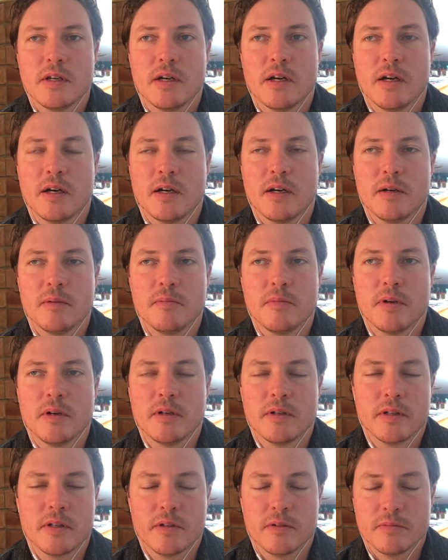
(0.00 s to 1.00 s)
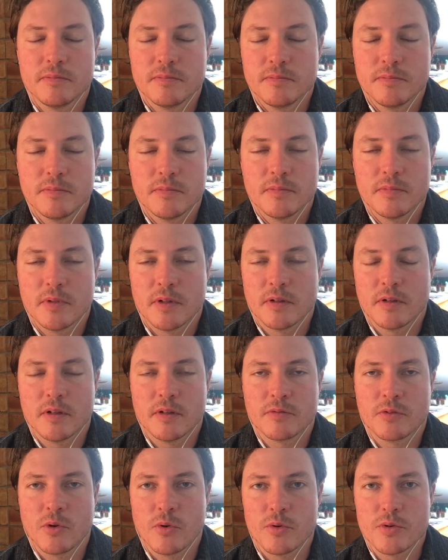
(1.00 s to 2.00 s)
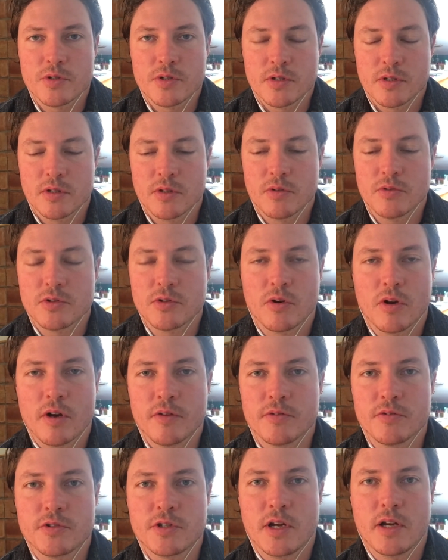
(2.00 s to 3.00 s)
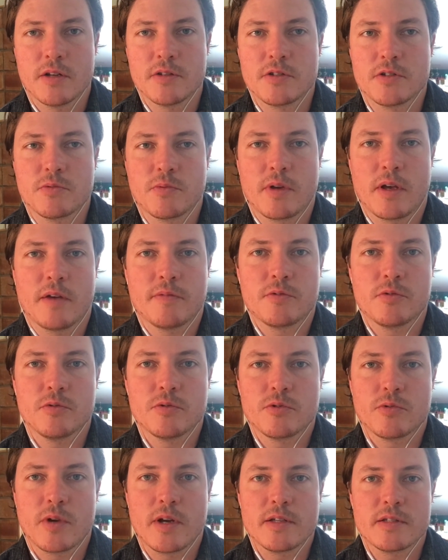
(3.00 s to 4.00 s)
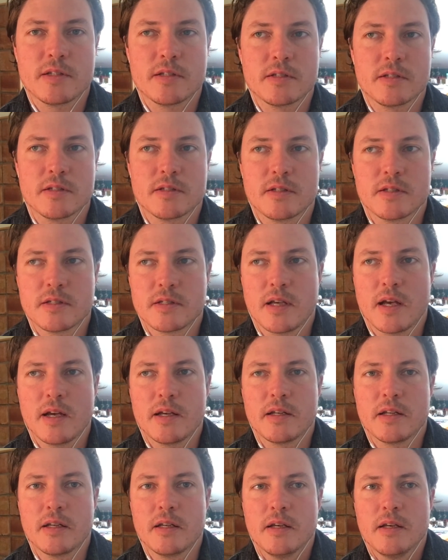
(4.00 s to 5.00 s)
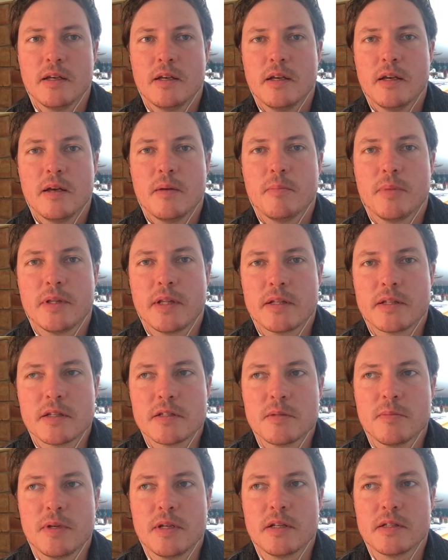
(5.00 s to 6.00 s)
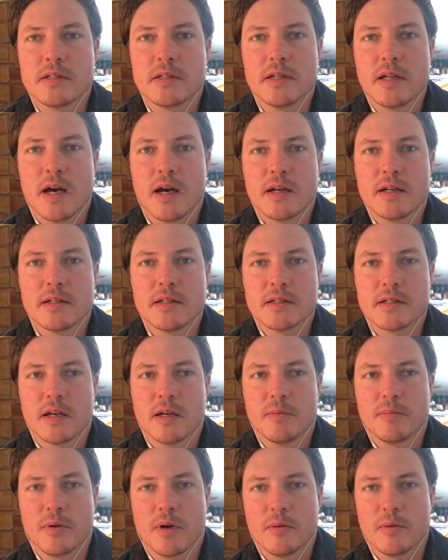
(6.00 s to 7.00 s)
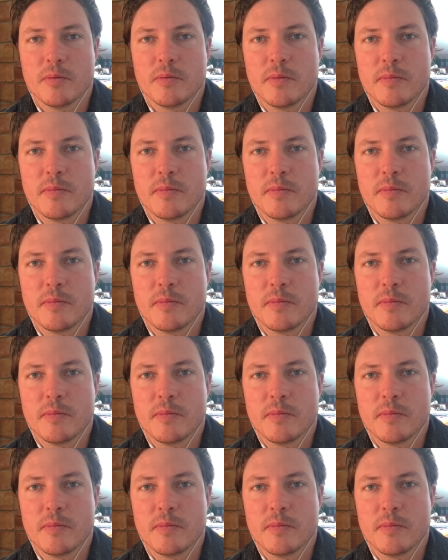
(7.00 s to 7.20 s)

Of course, those are other challenges we have to address as a society, but that doesn't mean it's not a design problem.